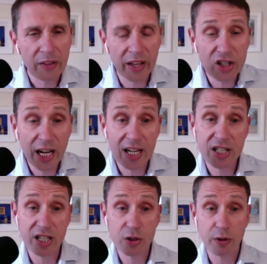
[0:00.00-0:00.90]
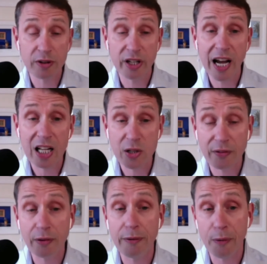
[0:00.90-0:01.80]
they changed it to you had to
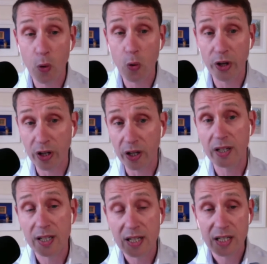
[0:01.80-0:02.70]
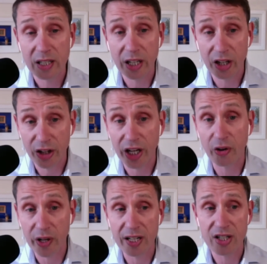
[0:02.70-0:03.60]
have a four year
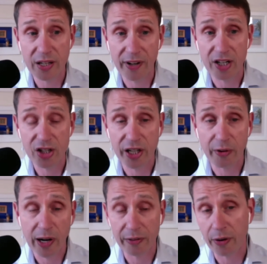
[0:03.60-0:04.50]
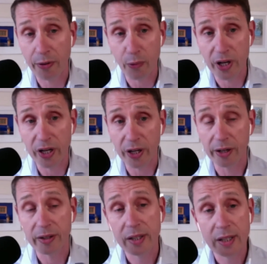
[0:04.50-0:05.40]
degree in civil engineering rather than a three
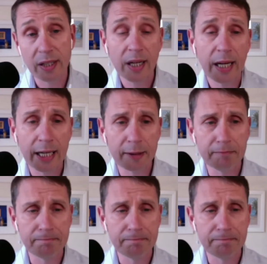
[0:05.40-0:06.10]
year. Okay. Um,